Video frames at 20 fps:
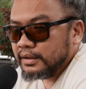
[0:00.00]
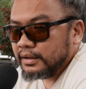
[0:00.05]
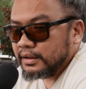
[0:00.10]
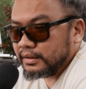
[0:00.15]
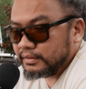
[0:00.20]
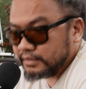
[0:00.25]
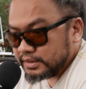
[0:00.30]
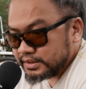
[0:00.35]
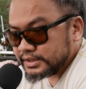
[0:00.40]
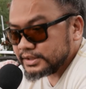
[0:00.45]

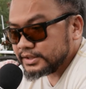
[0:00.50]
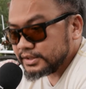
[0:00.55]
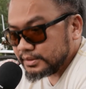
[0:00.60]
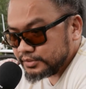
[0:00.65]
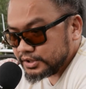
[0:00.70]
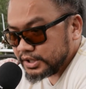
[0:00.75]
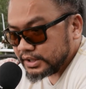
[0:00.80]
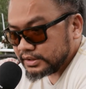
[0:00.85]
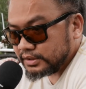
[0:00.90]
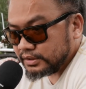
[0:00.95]
this is
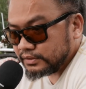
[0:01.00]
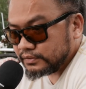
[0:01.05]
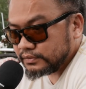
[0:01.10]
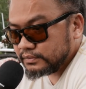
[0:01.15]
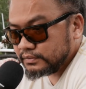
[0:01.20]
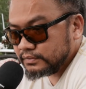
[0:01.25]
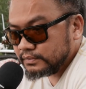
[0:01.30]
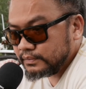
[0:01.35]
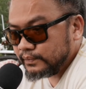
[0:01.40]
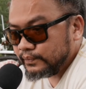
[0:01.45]
subjective.
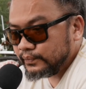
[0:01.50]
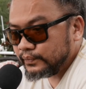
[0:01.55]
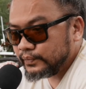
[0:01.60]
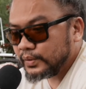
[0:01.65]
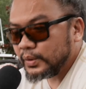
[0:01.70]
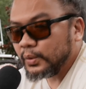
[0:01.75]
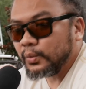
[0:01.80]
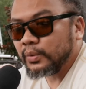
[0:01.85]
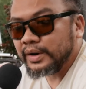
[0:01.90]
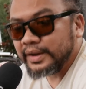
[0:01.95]

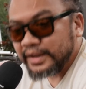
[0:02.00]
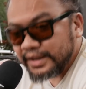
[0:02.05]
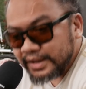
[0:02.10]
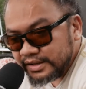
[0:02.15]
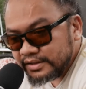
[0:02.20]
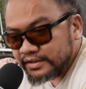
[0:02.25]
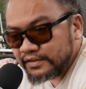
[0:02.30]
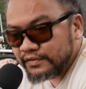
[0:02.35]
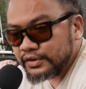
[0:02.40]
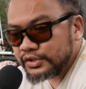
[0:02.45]
We're
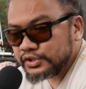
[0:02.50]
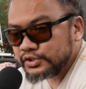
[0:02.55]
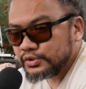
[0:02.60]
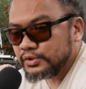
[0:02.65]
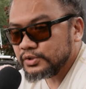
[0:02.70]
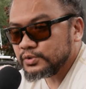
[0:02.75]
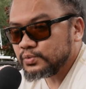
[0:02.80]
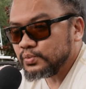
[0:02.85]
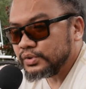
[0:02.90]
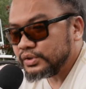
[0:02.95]

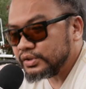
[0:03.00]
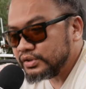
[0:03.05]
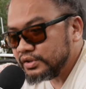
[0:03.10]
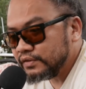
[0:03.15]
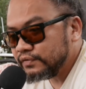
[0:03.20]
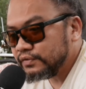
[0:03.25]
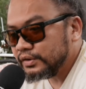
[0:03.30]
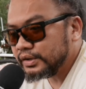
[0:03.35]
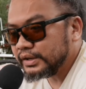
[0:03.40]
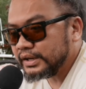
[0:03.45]
individuals with
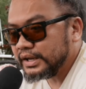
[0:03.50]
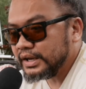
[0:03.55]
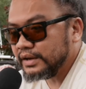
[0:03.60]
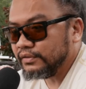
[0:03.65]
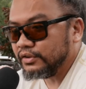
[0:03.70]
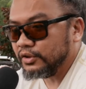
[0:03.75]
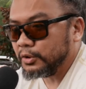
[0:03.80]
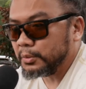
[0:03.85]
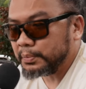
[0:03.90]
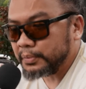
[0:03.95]
different
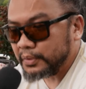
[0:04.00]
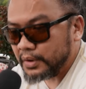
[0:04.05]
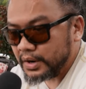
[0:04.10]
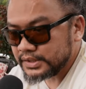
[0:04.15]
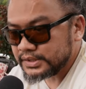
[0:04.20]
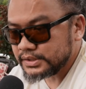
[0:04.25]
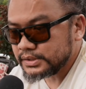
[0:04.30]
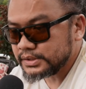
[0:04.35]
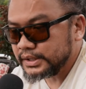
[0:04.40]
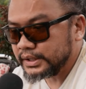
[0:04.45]
level of
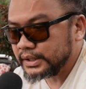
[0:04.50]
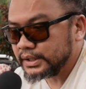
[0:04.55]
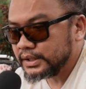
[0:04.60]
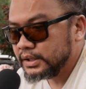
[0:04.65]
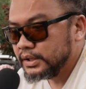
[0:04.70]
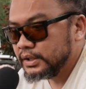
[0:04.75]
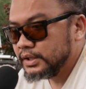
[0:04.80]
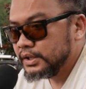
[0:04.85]
processing,